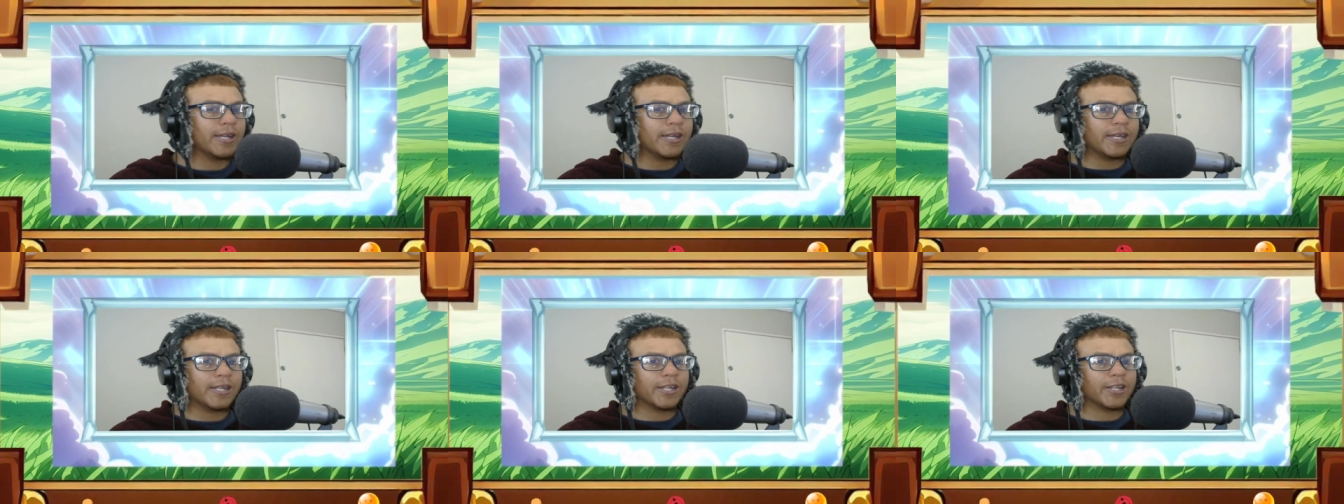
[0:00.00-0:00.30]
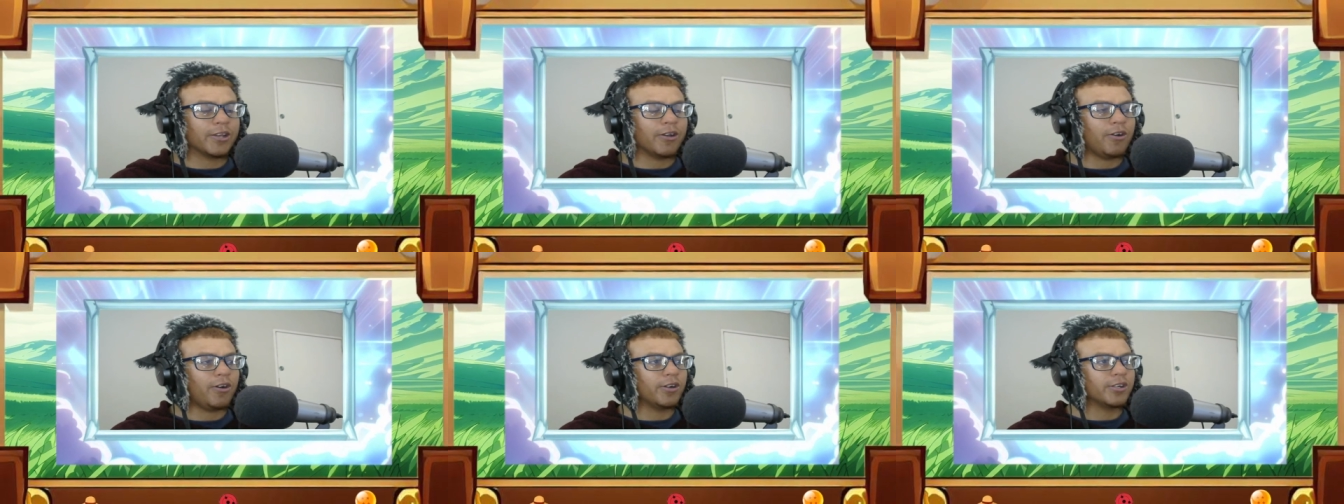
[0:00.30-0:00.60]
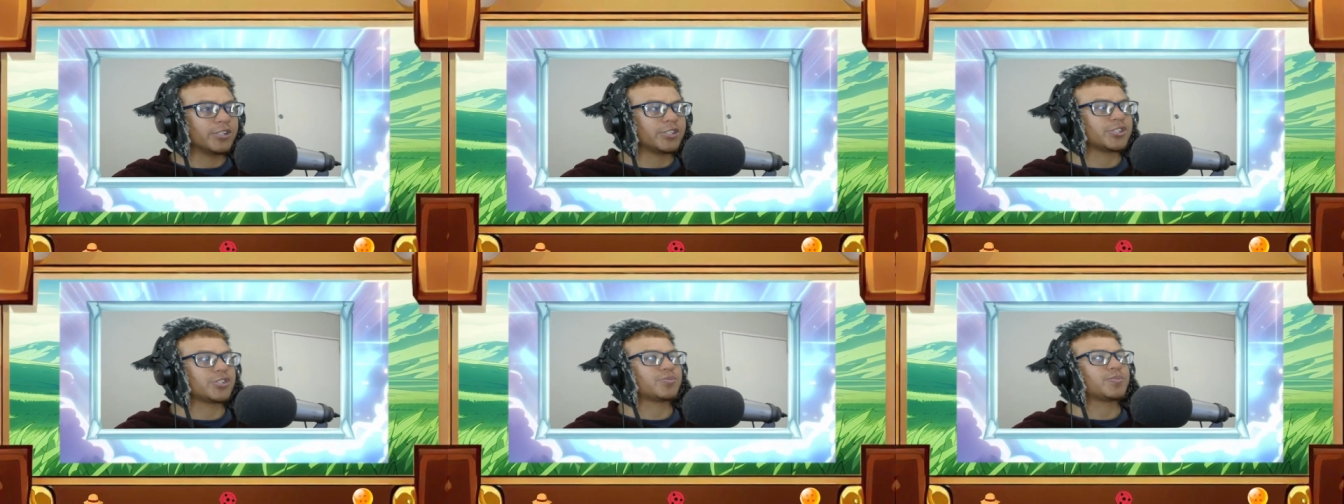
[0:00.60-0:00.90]
early
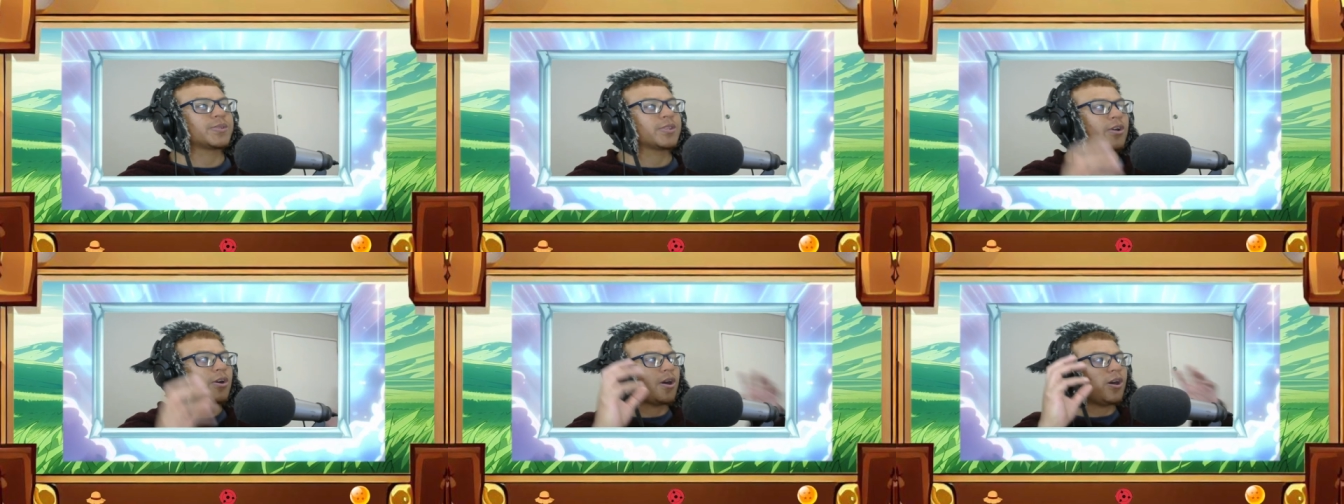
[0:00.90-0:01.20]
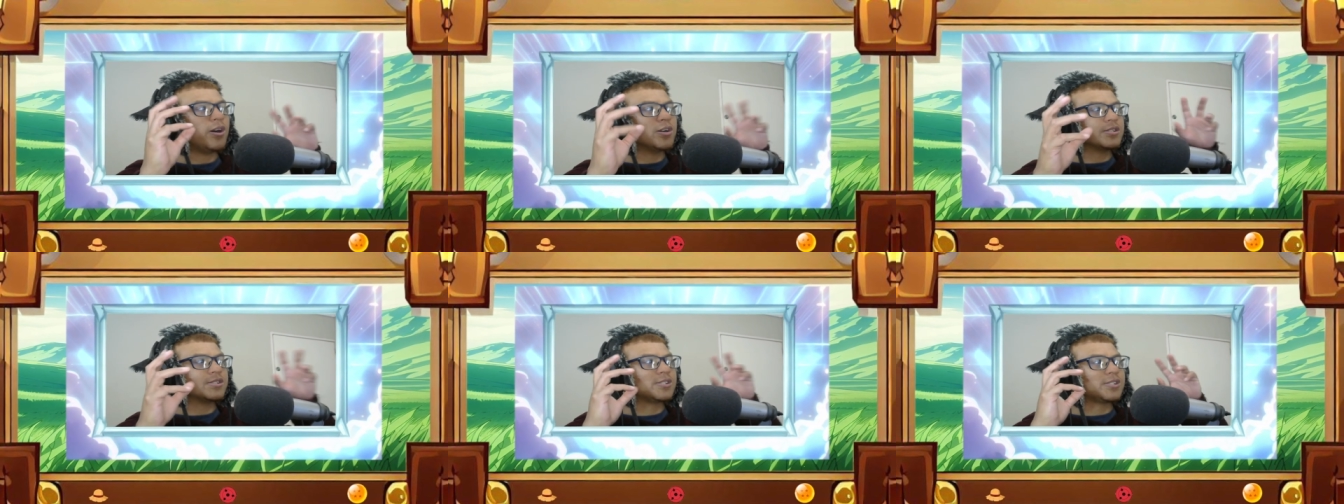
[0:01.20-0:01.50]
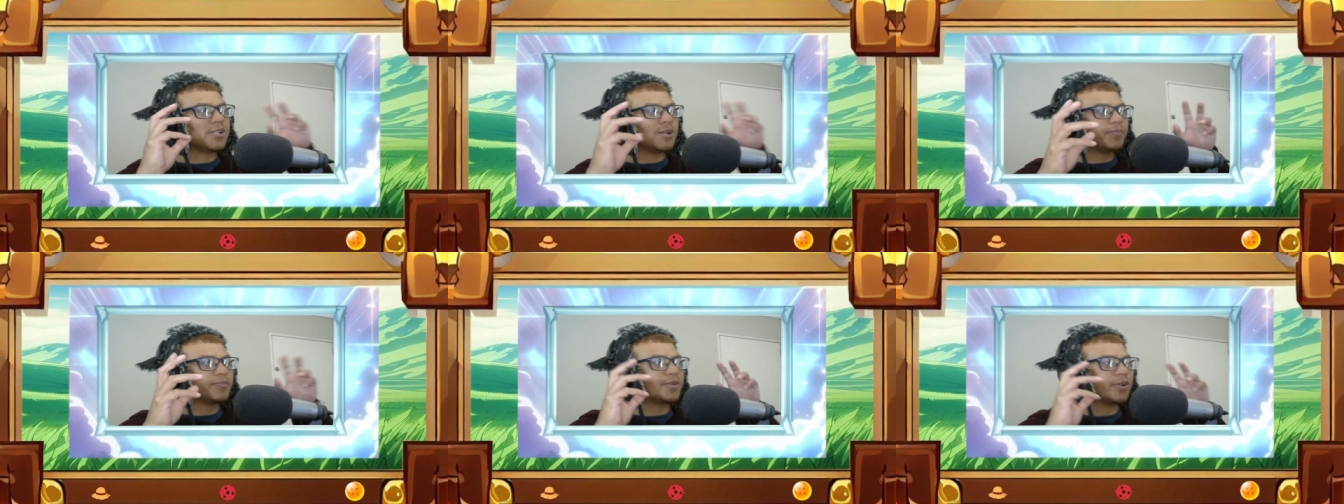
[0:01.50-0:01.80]
on, just with the
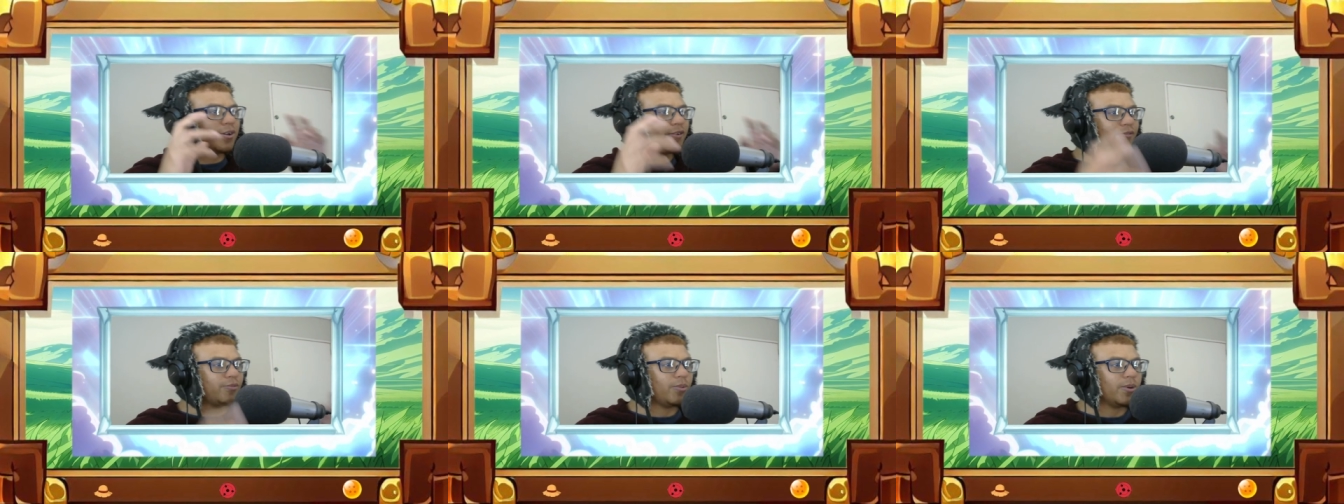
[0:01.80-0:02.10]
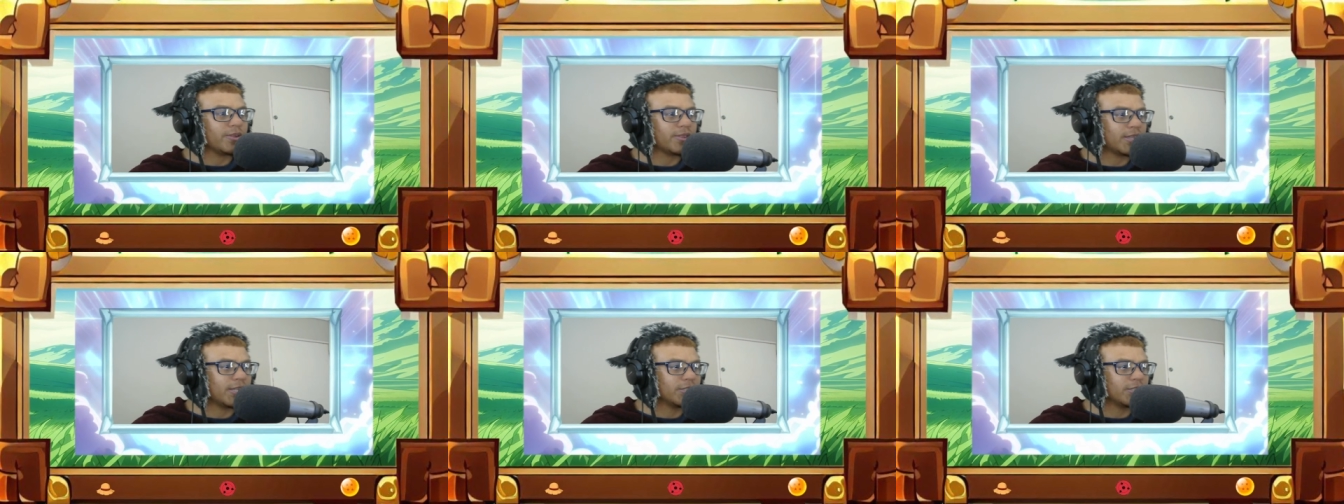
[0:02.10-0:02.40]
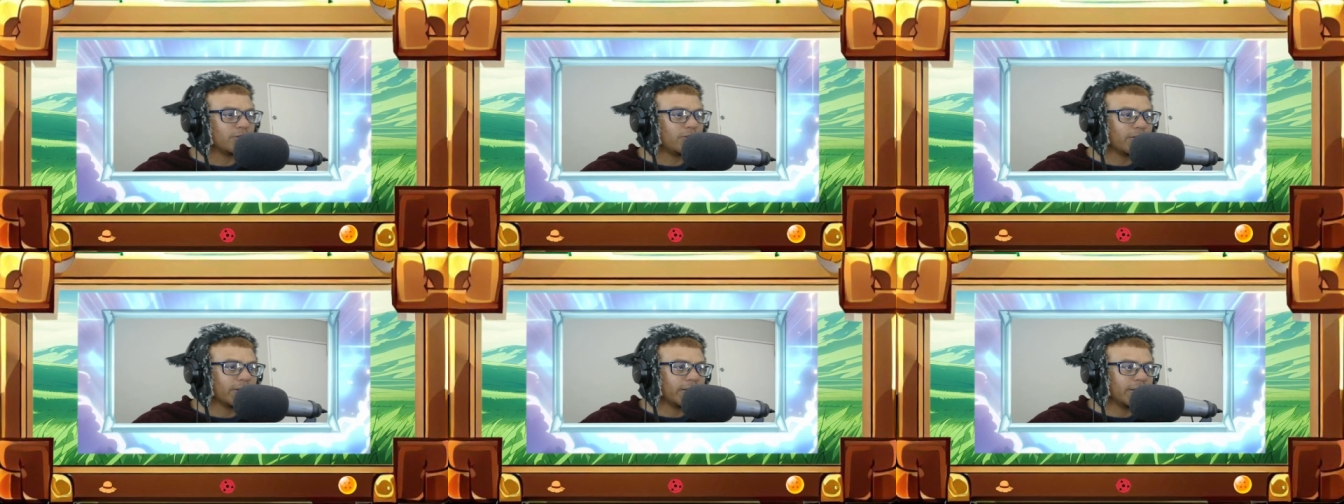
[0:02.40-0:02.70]
concept of what they're
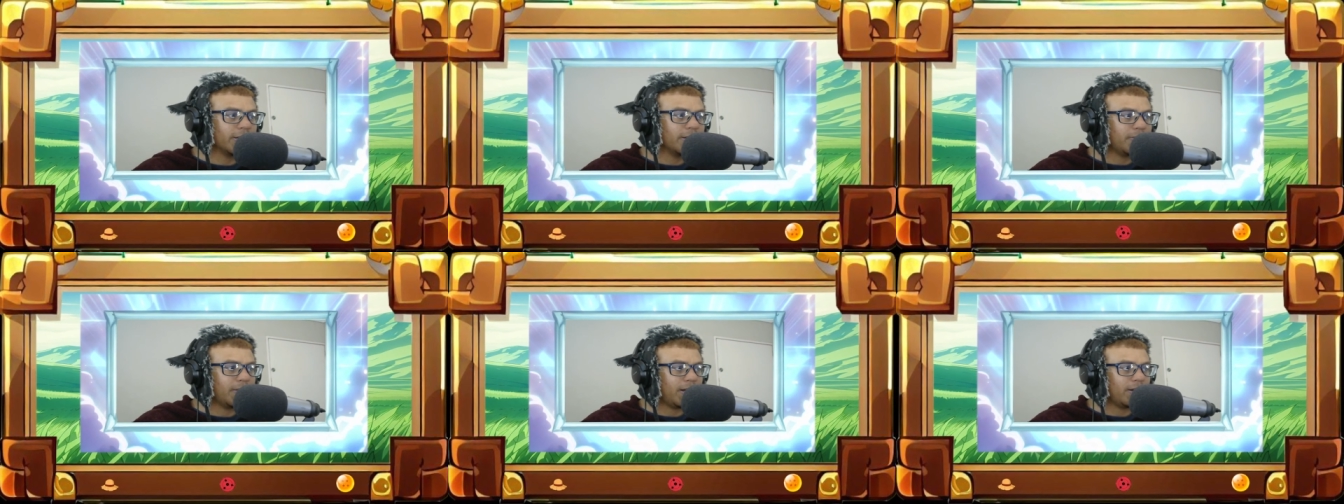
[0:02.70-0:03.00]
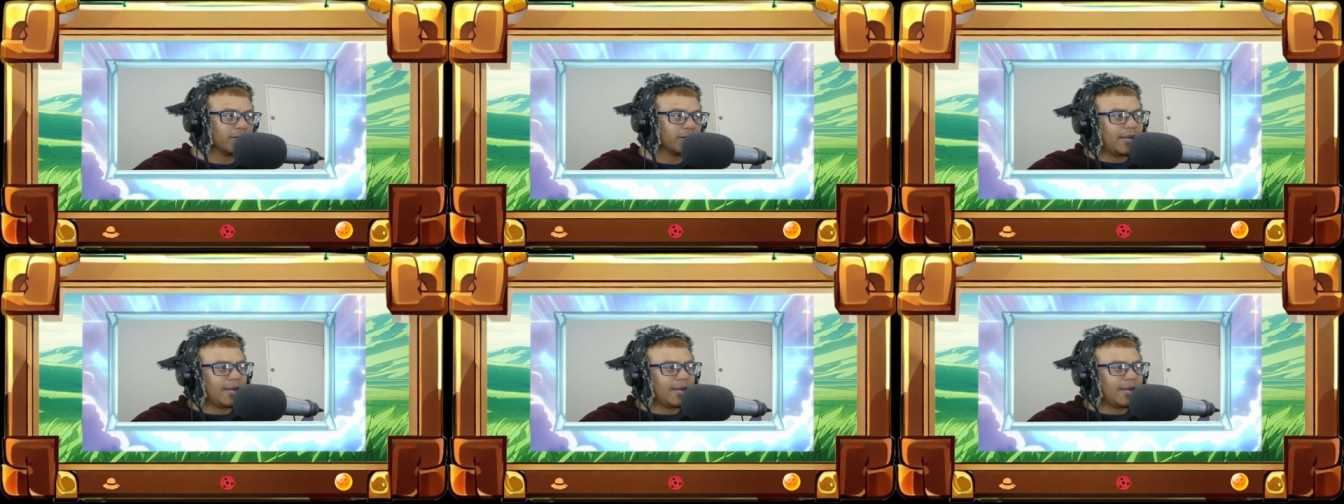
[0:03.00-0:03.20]
talking about